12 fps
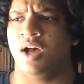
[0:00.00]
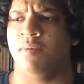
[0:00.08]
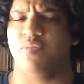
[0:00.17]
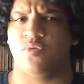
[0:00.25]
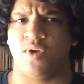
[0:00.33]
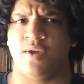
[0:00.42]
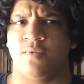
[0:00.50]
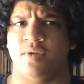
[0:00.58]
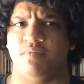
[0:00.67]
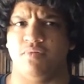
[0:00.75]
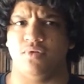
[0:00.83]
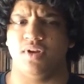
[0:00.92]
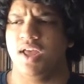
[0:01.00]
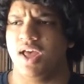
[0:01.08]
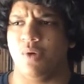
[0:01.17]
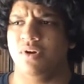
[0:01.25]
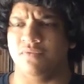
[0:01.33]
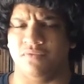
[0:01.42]
Prey reboot.
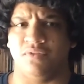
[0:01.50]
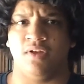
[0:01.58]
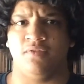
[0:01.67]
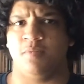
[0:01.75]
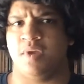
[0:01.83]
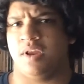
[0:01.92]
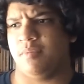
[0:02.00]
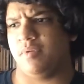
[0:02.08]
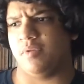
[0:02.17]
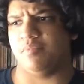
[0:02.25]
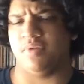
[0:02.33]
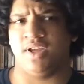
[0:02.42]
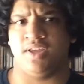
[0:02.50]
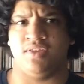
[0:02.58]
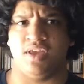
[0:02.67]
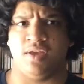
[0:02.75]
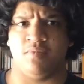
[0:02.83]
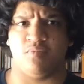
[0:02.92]
I would have loved to be able to play
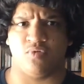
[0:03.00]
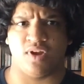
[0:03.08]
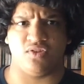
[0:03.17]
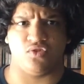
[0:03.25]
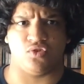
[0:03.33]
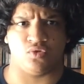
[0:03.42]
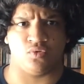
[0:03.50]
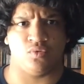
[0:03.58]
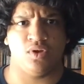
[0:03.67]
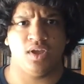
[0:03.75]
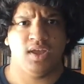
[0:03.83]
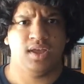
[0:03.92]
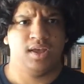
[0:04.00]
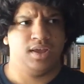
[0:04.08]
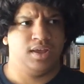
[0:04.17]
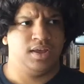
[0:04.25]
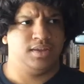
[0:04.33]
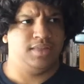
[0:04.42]
the Prey 2
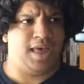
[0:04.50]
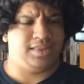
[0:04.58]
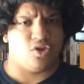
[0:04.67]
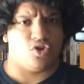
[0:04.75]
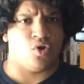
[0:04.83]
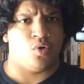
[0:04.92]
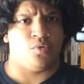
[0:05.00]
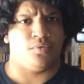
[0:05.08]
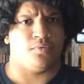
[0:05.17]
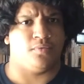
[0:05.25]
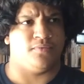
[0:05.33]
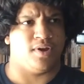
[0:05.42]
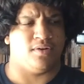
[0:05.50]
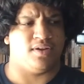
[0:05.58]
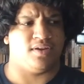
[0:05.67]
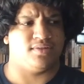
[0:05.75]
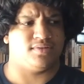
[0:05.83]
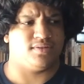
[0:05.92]
that they showed through
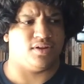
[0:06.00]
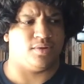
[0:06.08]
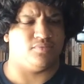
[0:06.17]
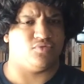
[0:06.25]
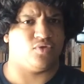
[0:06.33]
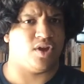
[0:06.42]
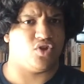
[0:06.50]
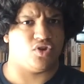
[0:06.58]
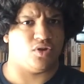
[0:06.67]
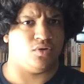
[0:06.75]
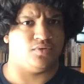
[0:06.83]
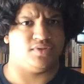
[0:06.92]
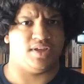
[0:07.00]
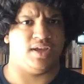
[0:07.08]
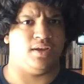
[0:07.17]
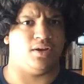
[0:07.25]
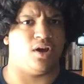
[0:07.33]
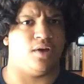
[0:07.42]
various trade shows
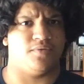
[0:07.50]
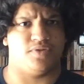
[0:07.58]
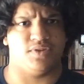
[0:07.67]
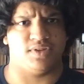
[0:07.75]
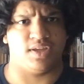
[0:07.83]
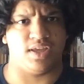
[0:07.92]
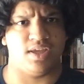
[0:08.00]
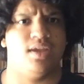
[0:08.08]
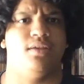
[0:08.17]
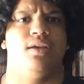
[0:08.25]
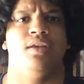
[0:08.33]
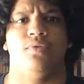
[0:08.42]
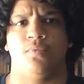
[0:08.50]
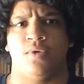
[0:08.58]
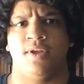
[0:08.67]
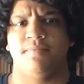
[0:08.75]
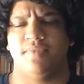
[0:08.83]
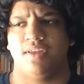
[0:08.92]
and conferences like
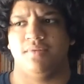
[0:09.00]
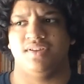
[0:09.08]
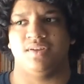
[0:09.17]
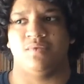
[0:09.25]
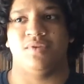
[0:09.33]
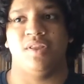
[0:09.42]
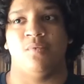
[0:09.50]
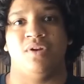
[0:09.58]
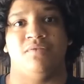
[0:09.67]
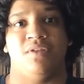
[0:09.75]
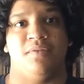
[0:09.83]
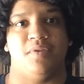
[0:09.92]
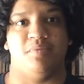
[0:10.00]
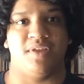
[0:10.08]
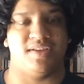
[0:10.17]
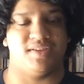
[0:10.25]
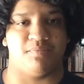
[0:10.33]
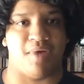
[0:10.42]
E3, because I really would have loved to
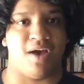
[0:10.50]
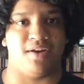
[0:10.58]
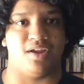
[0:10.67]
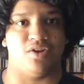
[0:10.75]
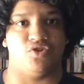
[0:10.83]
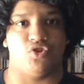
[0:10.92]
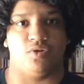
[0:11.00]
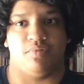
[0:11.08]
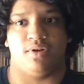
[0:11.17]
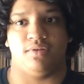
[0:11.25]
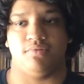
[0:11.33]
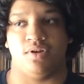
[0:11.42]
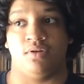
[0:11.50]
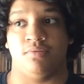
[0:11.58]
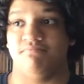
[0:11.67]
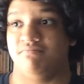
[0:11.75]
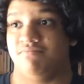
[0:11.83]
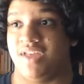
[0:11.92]
play as a bounty hunter, but, you know,
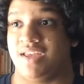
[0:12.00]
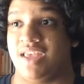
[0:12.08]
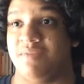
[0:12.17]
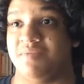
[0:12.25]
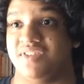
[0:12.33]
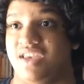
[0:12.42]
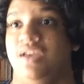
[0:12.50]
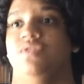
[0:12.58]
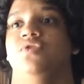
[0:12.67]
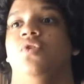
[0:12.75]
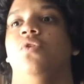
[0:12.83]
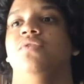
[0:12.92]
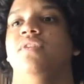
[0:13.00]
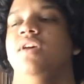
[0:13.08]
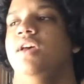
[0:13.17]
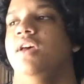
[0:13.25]
that game is cancelled,